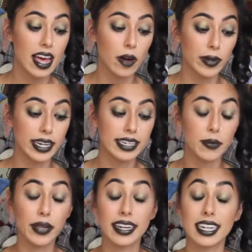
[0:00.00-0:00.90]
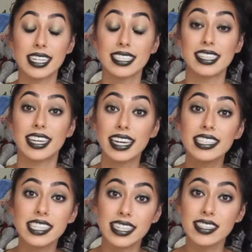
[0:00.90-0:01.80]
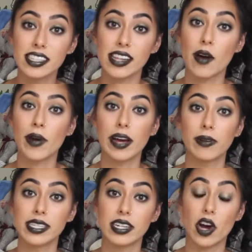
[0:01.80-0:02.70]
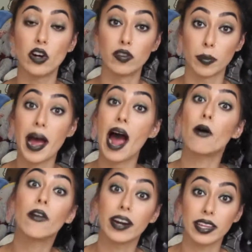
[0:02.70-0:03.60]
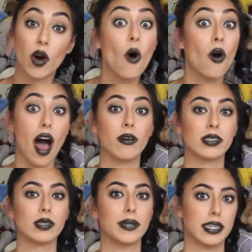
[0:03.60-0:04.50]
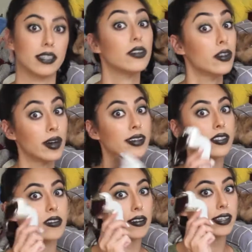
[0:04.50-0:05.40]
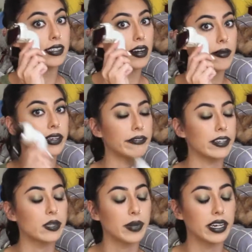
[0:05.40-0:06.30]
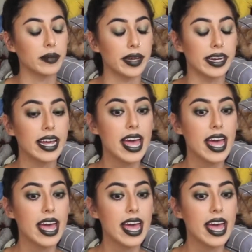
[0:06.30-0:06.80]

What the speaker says: we need to plug it into the kitchen so that way it wasn't overpowering the whole house, because you know how strong these are when you first plug them in.